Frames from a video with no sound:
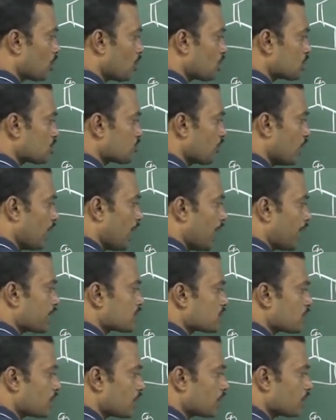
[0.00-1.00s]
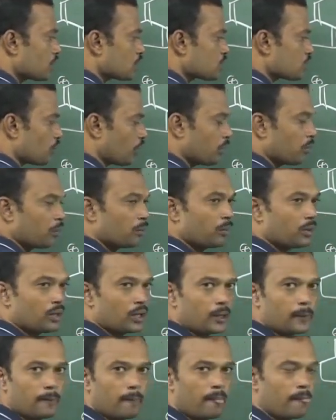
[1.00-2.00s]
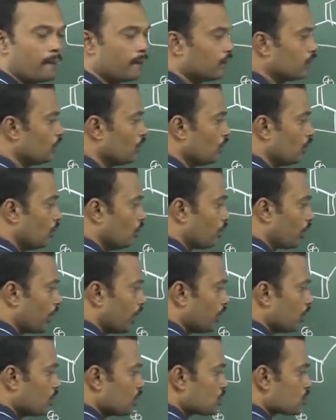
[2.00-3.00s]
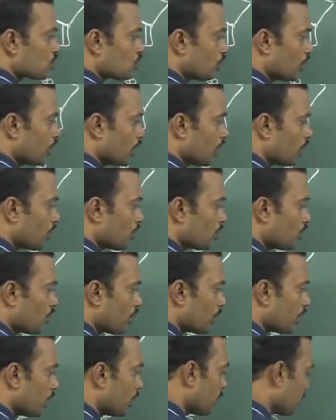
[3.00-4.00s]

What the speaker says: will accelerate this 5-membered ring. Okay. So here you are getting